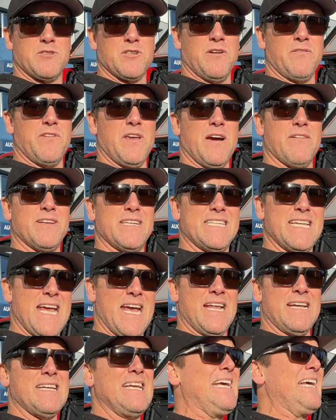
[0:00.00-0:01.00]
So if you have a
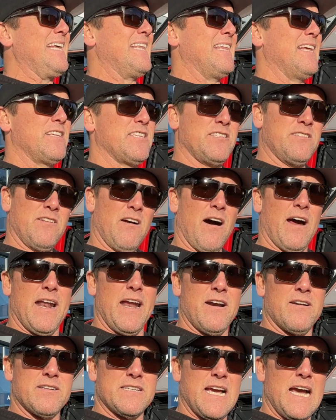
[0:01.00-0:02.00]
tent that's not
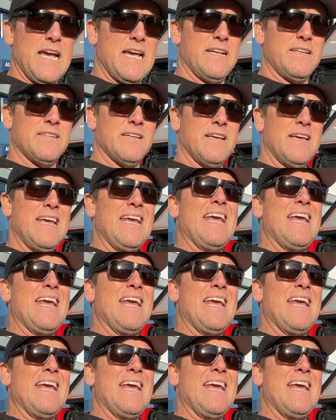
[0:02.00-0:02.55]
airtight